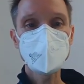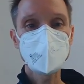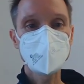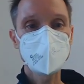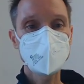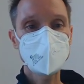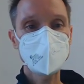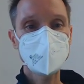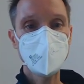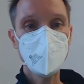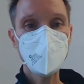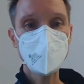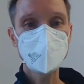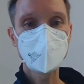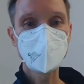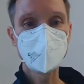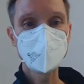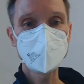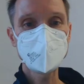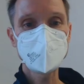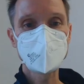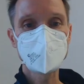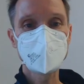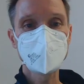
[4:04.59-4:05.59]

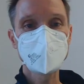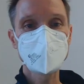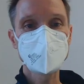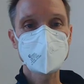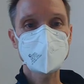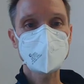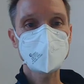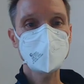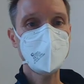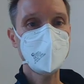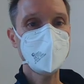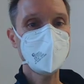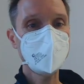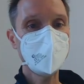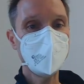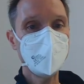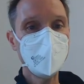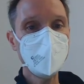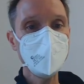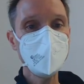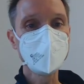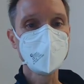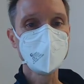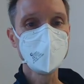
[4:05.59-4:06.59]
StackBlitz, just like
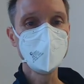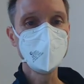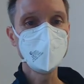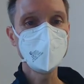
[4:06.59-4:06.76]
I do,